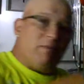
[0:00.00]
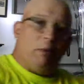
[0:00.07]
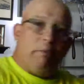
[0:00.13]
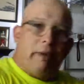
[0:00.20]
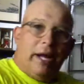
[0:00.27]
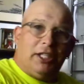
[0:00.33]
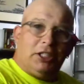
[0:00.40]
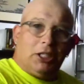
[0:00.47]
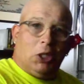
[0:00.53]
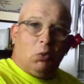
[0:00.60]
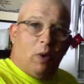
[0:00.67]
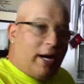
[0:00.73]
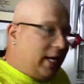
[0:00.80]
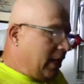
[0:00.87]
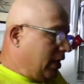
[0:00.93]
been patiently
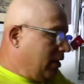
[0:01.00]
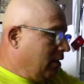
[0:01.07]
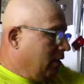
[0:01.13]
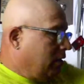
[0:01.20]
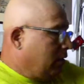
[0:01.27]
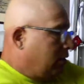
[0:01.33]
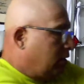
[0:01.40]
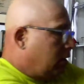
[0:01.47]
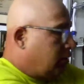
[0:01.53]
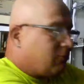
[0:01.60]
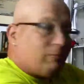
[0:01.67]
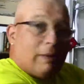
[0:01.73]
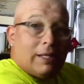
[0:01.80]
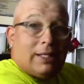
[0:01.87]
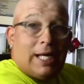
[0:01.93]
waiting
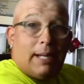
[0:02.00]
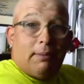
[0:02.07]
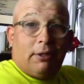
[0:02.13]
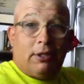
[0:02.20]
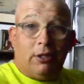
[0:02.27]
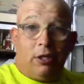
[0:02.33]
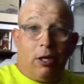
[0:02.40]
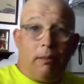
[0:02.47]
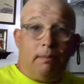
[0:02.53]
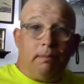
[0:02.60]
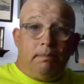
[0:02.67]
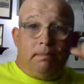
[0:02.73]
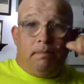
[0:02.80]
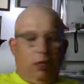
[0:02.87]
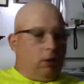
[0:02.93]
for my tablet to come.
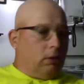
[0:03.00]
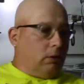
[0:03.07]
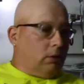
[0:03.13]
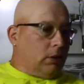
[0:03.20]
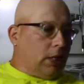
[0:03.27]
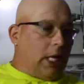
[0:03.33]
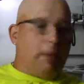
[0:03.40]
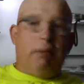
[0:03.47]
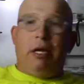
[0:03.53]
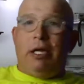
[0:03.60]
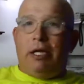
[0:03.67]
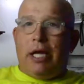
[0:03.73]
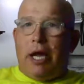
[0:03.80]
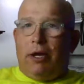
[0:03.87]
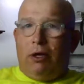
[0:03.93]
You know, today, me and
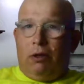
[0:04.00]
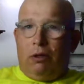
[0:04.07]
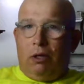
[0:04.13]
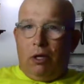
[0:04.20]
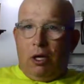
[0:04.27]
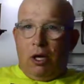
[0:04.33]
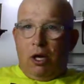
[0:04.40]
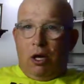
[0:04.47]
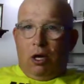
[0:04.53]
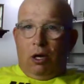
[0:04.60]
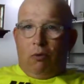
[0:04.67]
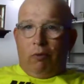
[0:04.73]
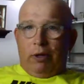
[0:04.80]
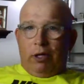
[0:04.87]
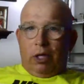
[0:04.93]
Daniel
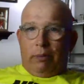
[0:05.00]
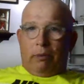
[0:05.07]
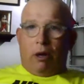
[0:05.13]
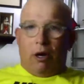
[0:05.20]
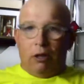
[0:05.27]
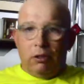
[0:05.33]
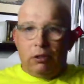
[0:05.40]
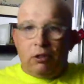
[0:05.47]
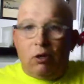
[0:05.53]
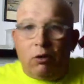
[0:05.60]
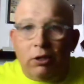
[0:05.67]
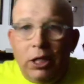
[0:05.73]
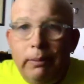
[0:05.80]
went to the mall to go to